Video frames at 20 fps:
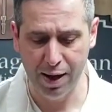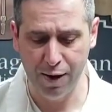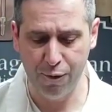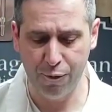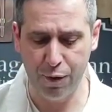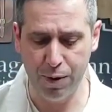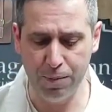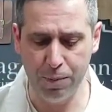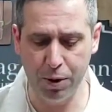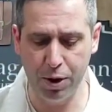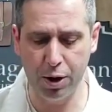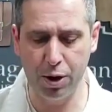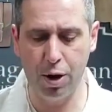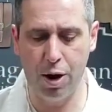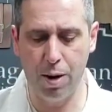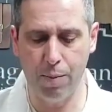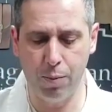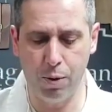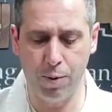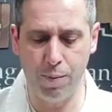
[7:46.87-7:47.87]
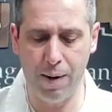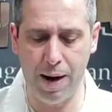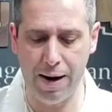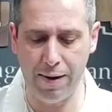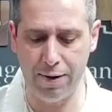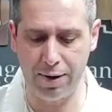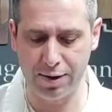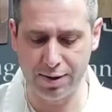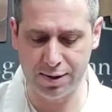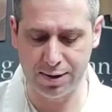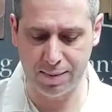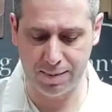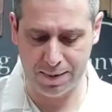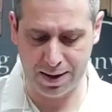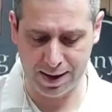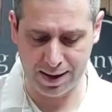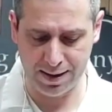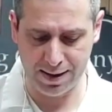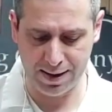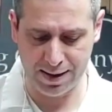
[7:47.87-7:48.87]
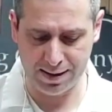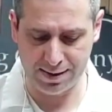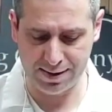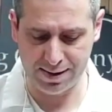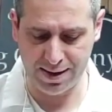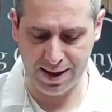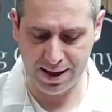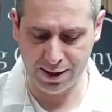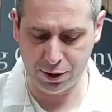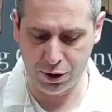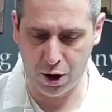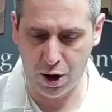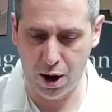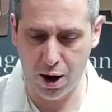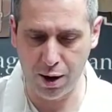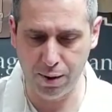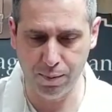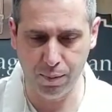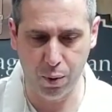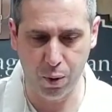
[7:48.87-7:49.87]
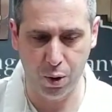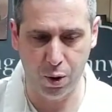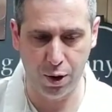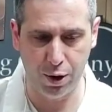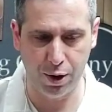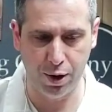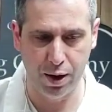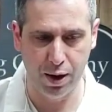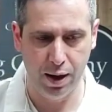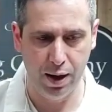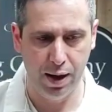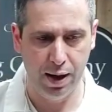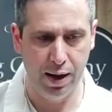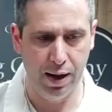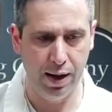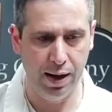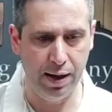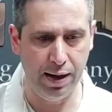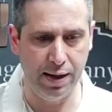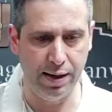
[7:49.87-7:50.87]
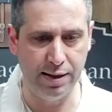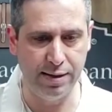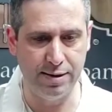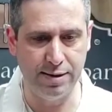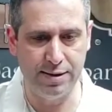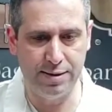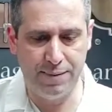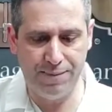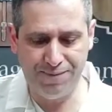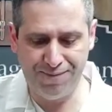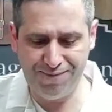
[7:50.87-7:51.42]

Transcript: If we put a cardboard barrier on something like this, that cardboard is